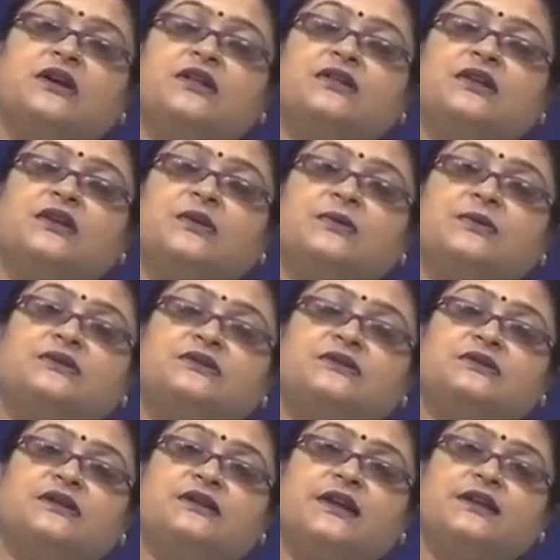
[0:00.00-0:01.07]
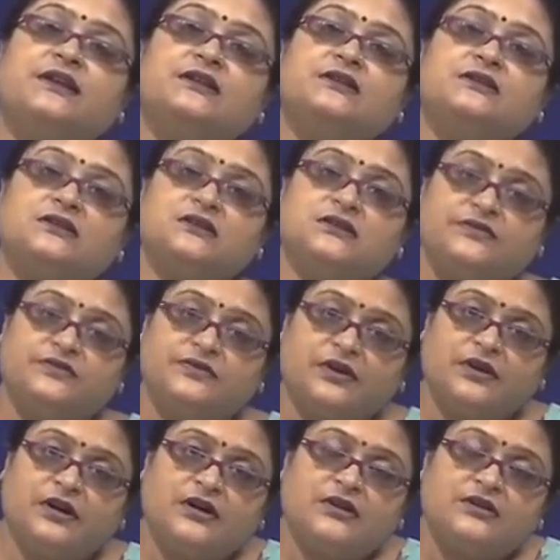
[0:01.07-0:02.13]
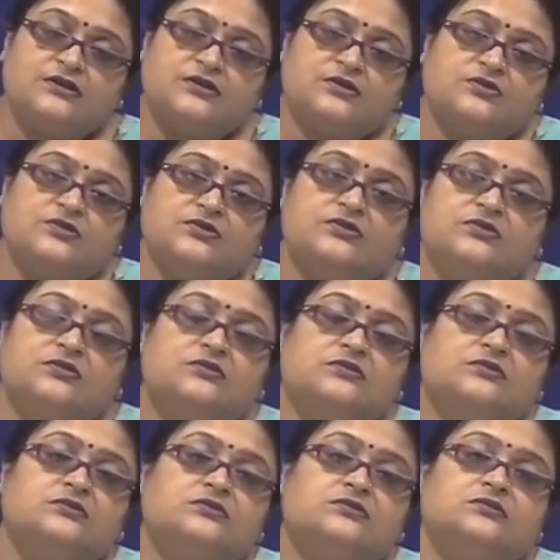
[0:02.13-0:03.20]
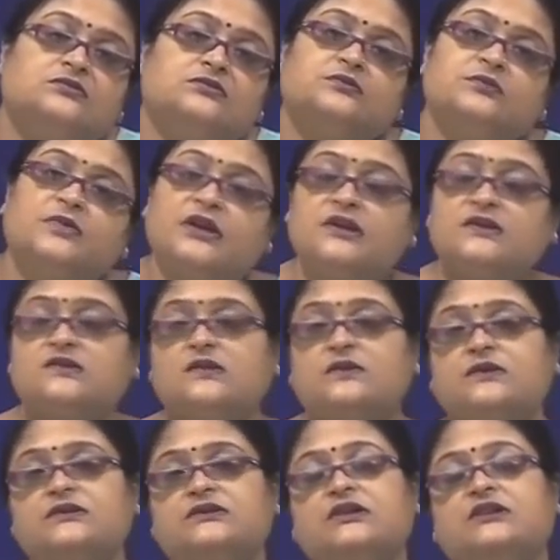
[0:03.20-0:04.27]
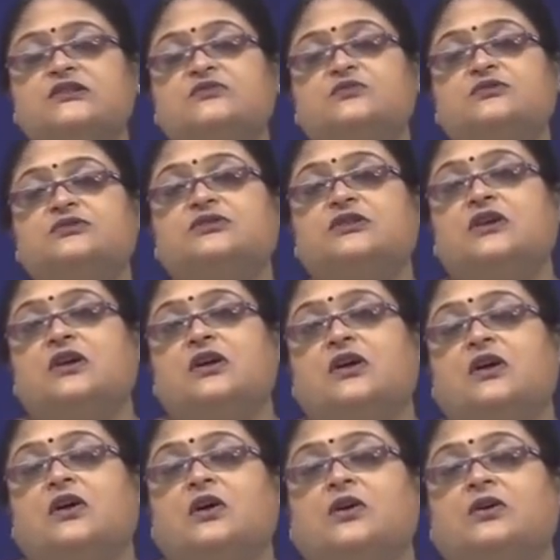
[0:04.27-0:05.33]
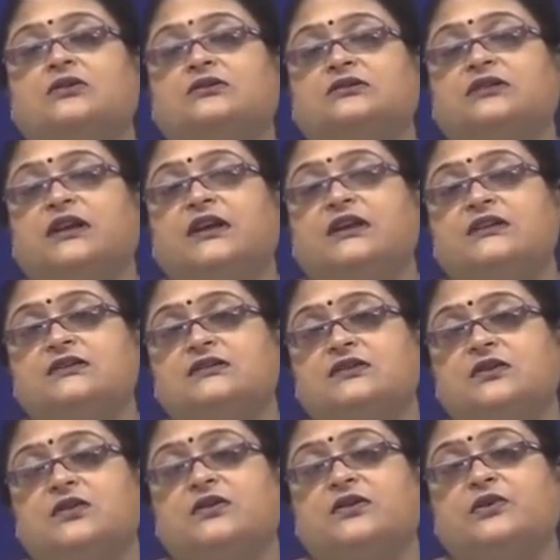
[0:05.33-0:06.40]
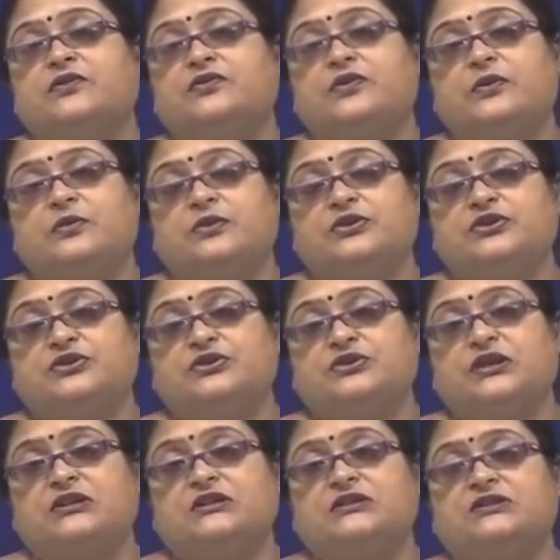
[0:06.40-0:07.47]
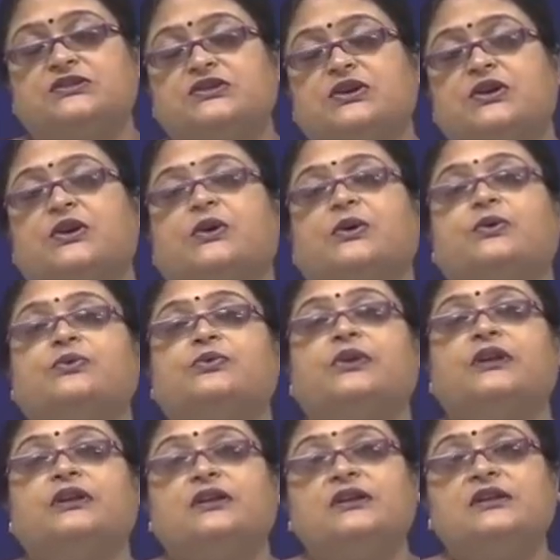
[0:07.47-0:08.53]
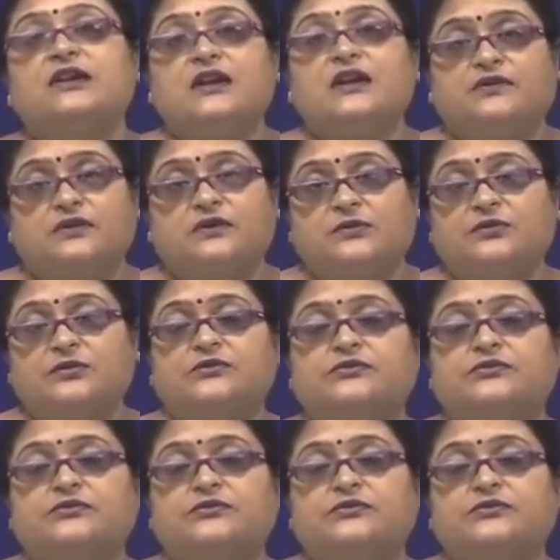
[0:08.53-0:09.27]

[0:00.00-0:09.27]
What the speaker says: There is a tendency for us to base our judgment on things, on information that is readily available.